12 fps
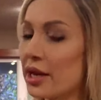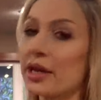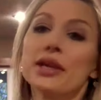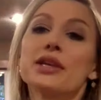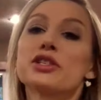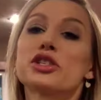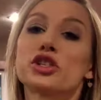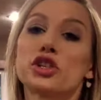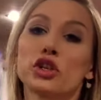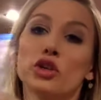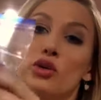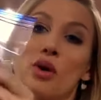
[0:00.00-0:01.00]
is
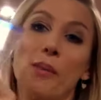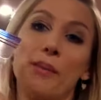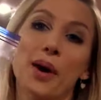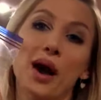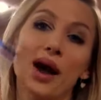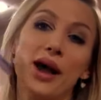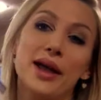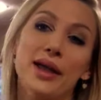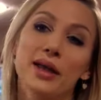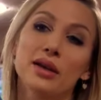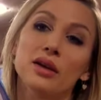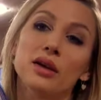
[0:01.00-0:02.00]
to
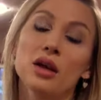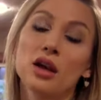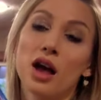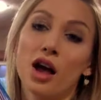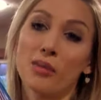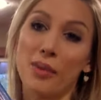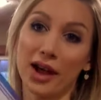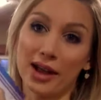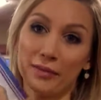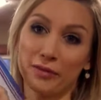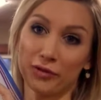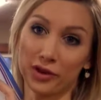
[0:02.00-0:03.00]
I'll buy
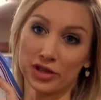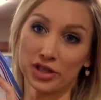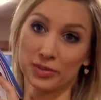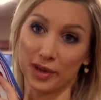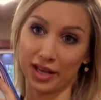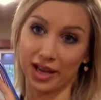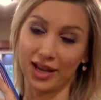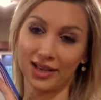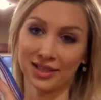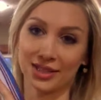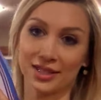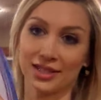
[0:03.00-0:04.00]
a French
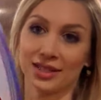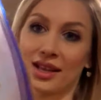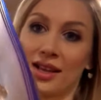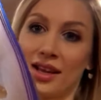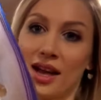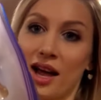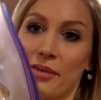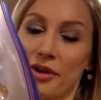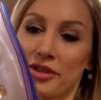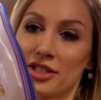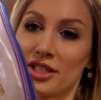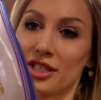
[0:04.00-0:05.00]
baguette. I bought
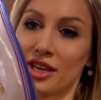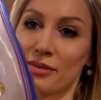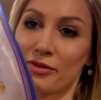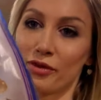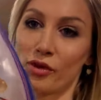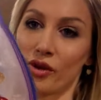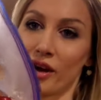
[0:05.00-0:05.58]
this the day before.